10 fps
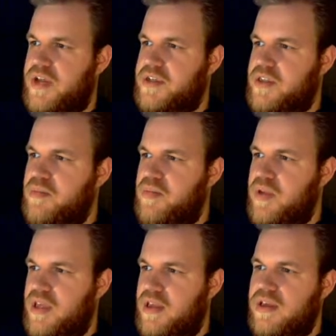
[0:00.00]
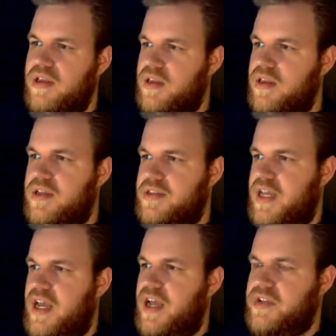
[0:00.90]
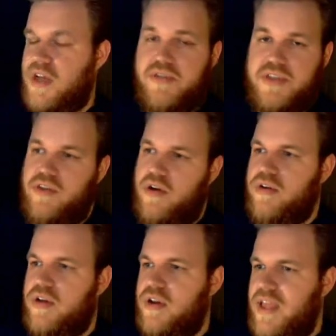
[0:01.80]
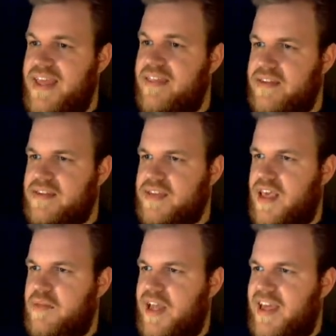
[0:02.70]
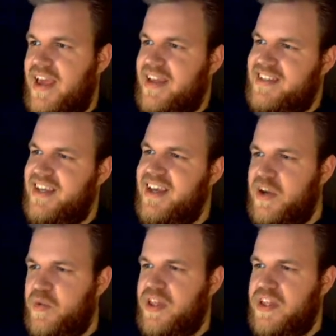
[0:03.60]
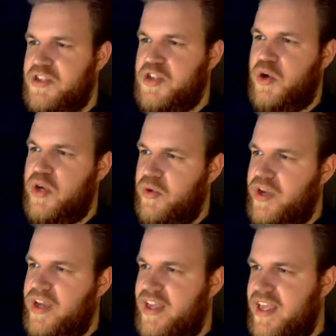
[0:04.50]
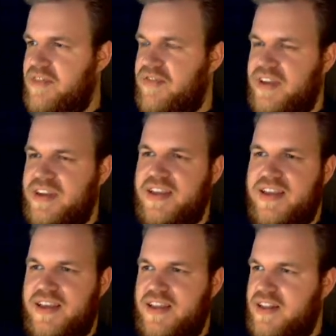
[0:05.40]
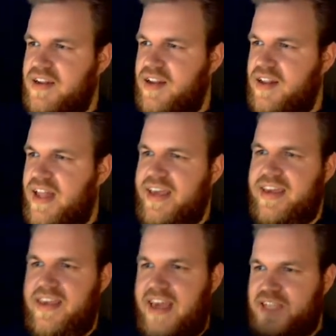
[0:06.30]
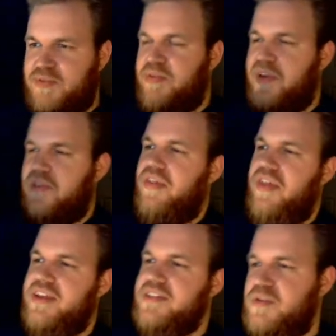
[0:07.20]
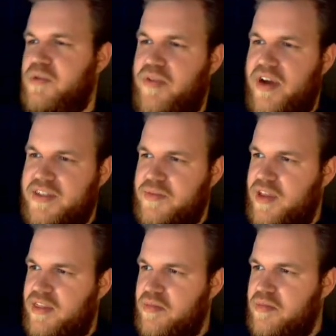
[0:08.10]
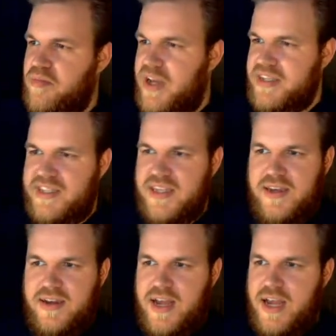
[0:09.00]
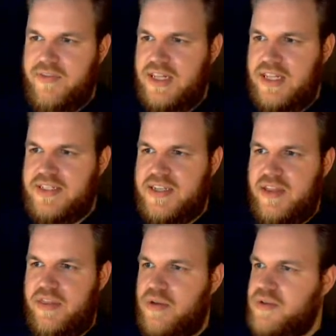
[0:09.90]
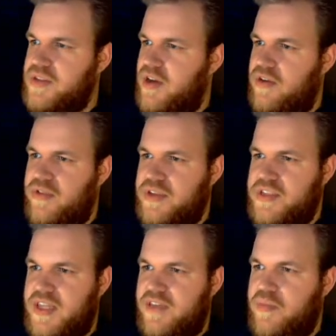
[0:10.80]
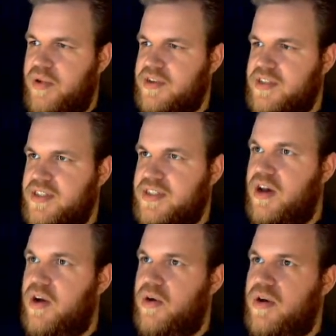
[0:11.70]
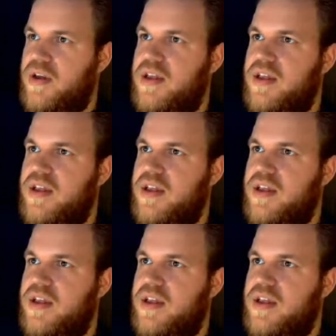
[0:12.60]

would actually be attached. Obviously there are none in this game, and I can't really jury-rig even little, like, gas-propelled things to approximate them, but I've at least got those there for the sake of appearances. So,